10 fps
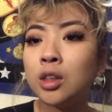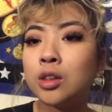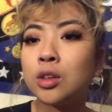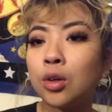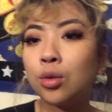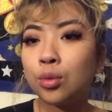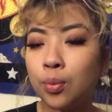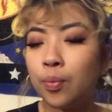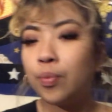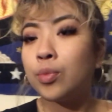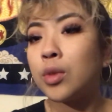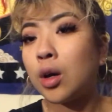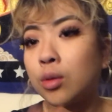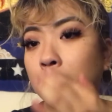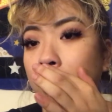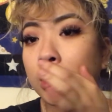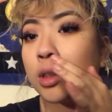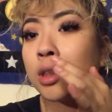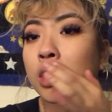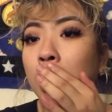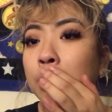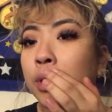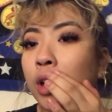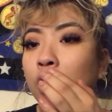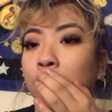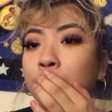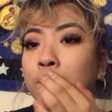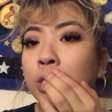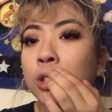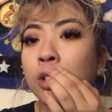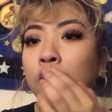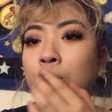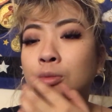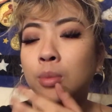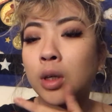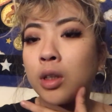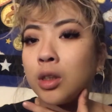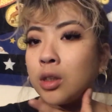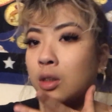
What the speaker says: so that was coming off and stuff. But